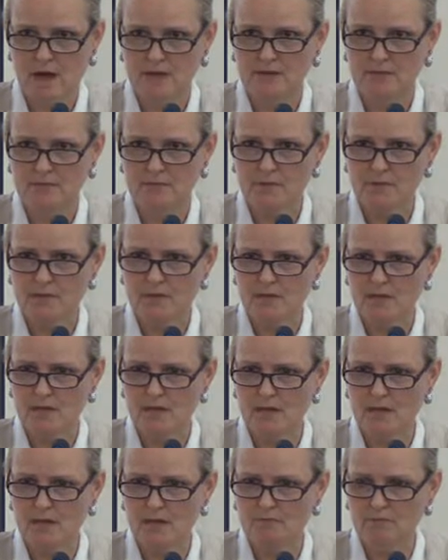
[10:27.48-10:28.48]
I don't think
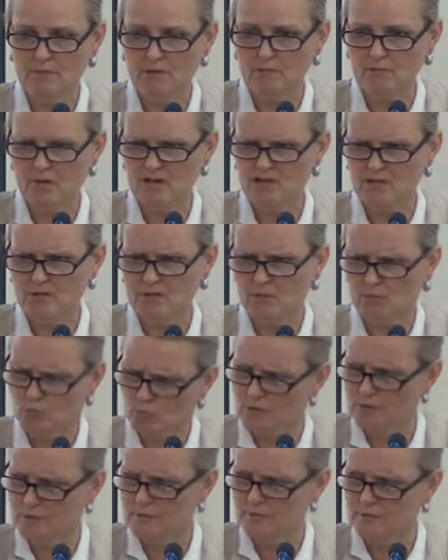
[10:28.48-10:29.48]
anyone who actually
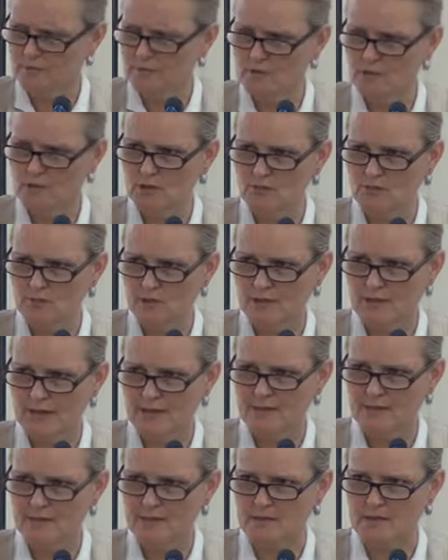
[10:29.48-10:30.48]
worked for the UN
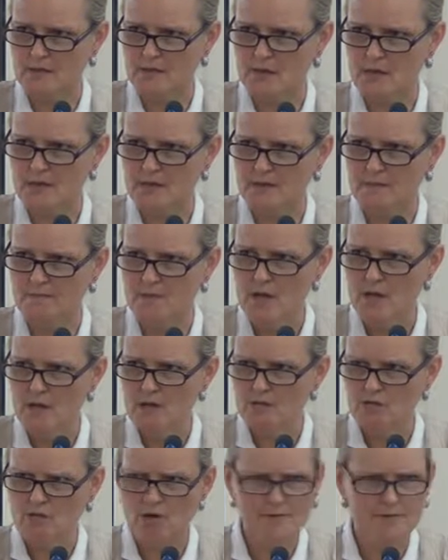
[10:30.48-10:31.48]
at the time
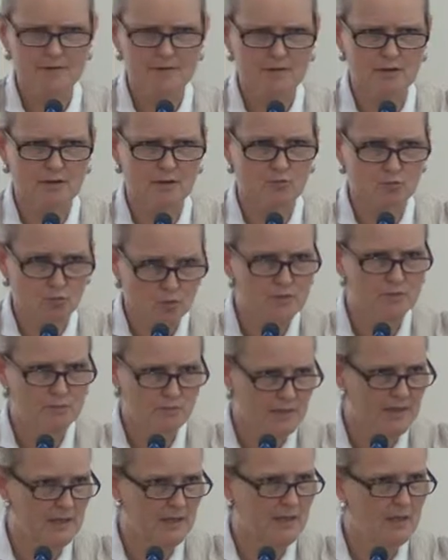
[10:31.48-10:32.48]
thought that there
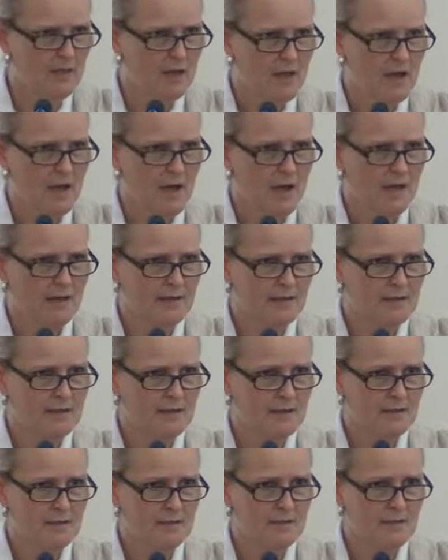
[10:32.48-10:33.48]
would be a
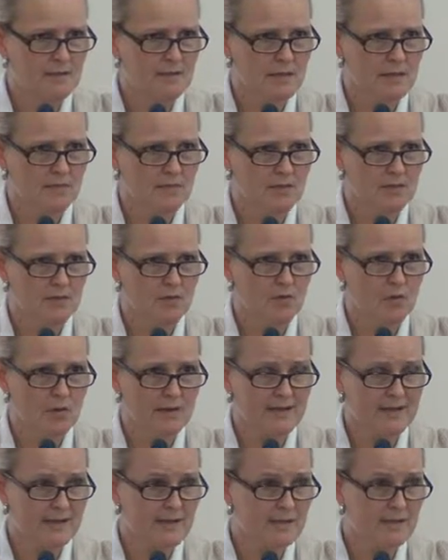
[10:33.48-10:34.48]
consensus that was
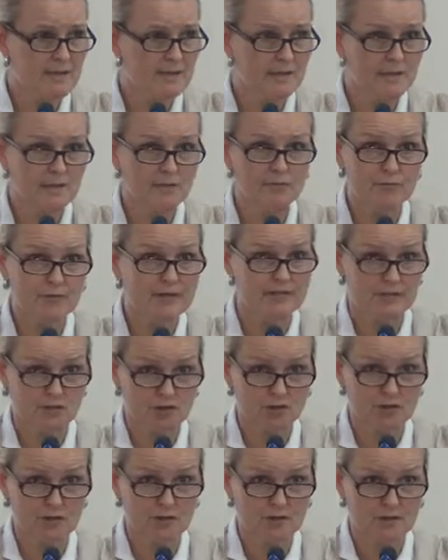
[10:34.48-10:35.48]
quite easily
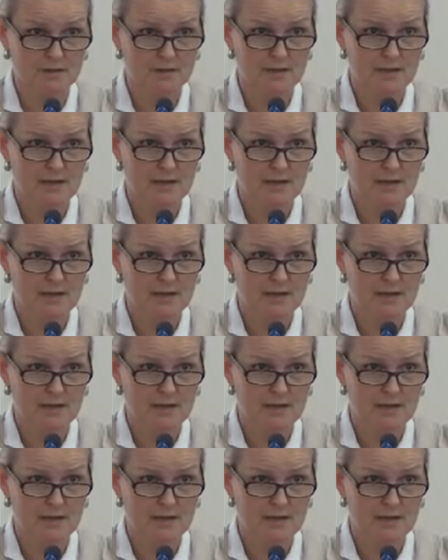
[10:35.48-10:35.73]
reached.